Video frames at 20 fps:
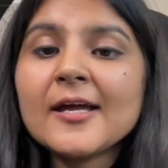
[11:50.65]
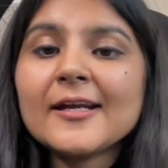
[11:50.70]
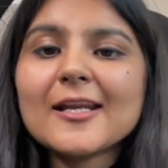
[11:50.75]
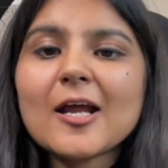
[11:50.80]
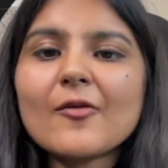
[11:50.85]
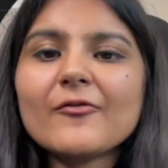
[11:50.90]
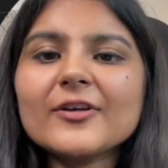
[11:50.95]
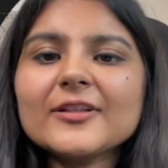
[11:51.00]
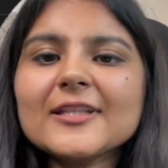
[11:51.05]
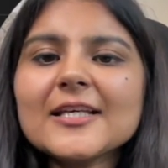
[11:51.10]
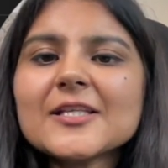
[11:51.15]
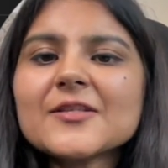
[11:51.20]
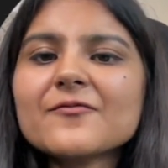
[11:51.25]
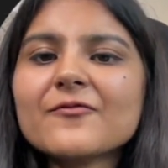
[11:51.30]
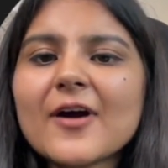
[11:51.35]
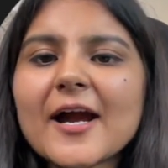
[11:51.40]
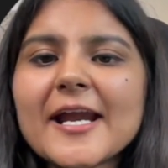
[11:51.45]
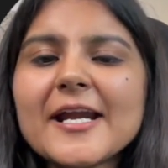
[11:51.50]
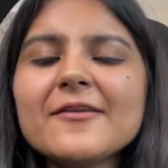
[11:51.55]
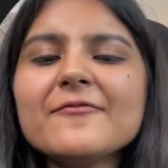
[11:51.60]
Now with this
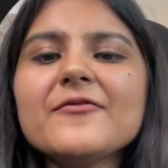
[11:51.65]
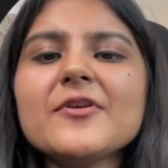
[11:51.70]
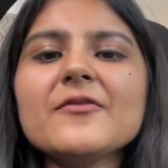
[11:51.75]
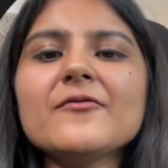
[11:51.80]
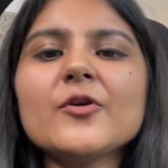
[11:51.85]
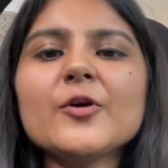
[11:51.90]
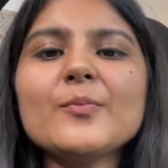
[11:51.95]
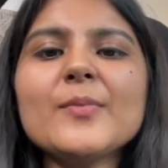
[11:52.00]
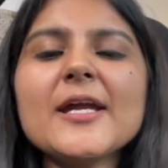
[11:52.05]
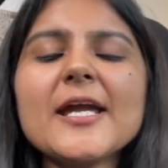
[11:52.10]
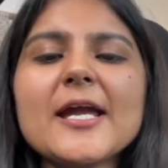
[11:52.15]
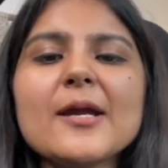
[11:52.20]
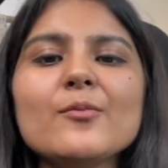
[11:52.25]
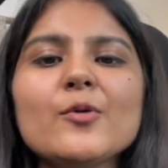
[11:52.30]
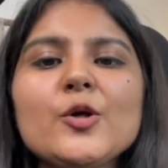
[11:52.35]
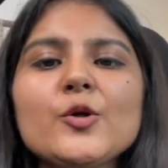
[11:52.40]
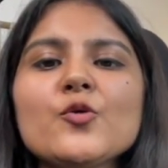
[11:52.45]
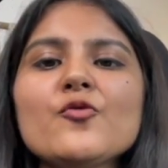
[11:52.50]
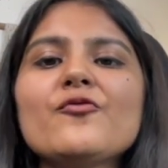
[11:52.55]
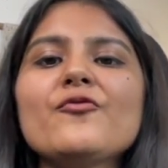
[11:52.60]
find, we would be
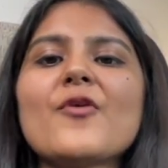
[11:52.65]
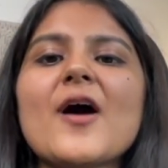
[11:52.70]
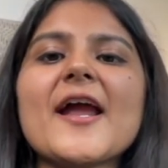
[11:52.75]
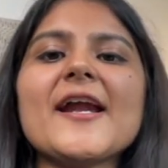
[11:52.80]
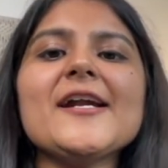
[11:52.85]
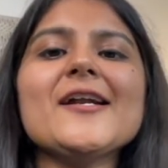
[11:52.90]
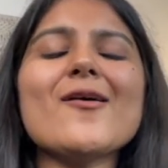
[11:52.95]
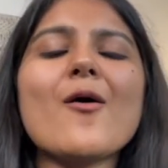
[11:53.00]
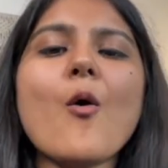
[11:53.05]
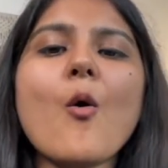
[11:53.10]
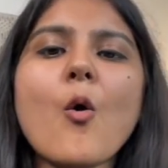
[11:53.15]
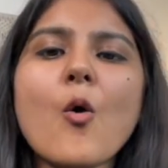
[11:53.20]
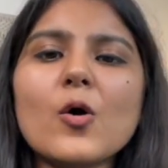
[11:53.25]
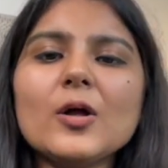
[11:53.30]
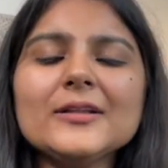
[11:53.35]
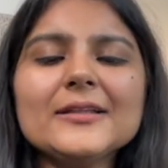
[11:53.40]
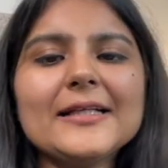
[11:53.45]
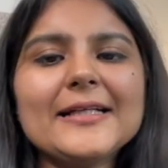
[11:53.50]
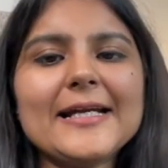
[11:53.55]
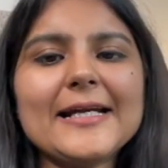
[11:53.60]
able to find
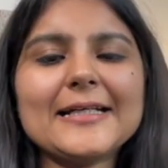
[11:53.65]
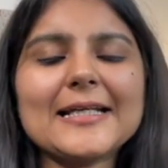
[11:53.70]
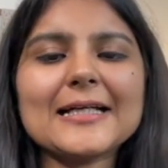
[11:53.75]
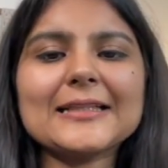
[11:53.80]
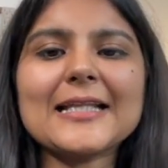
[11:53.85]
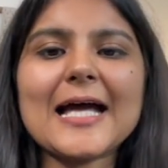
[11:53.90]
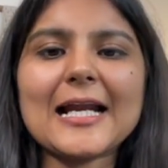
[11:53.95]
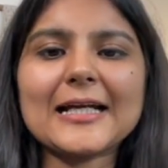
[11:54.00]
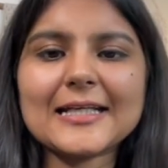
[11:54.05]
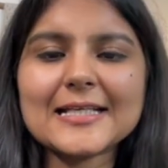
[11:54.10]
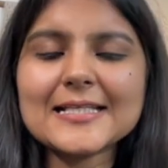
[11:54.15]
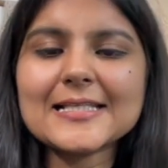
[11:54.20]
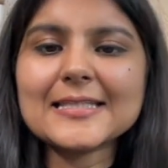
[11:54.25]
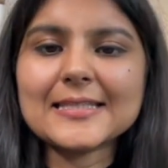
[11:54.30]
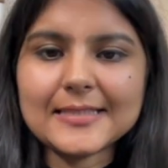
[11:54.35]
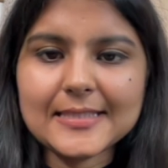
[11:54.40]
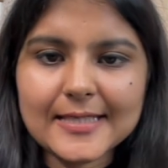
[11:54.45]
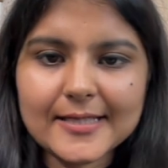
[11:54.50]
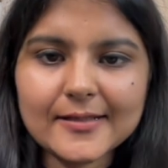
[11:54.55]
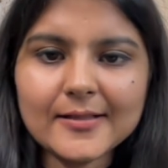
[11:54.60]
all the data that
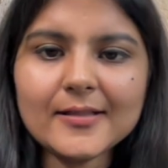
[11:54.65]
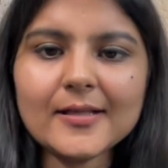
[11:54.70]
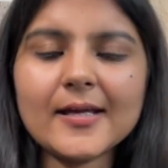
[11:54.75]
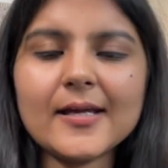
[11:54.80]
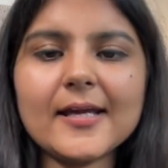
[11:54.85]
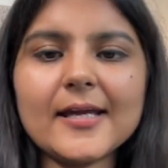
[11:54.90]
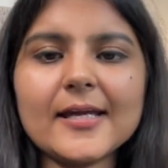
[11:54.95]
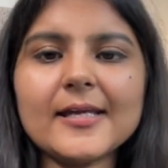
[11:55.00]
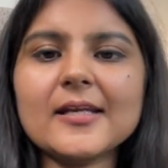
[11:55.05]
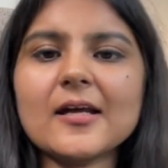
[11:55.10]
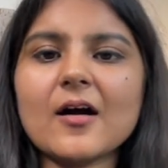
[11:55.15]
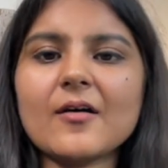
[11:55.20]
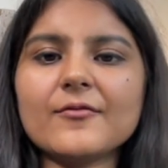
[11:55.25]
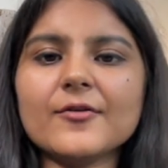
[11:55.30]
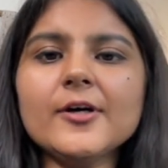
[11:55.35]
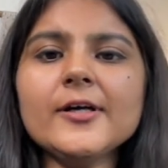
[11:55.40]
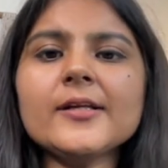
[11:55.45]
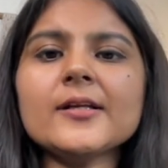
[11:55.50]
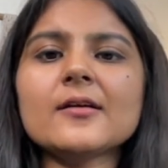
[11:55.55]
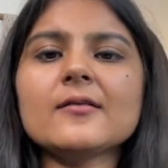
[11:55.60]
is there in
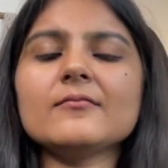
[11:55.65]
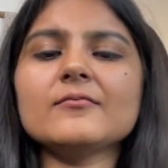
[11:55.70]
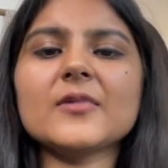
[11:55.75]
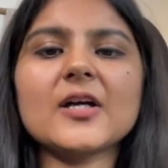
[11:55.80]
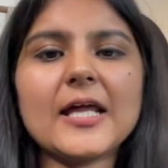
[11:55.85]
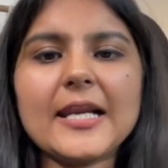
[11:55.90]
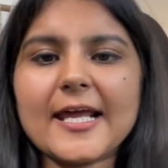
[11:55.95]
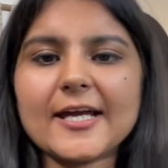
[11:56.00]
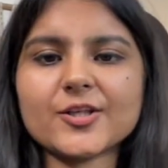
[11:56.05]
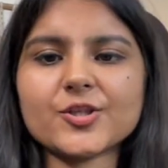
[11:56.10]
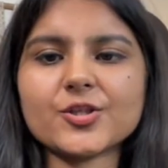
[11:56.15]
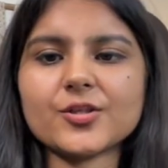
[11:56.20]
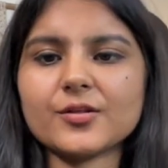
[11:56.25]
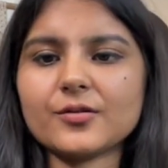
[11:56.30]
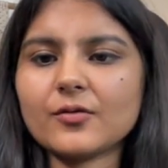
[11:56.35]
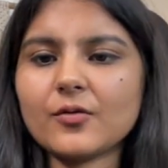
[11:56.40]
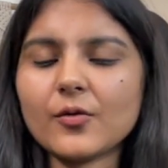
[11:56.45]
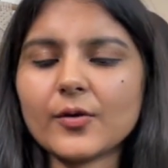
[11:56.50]
our collection.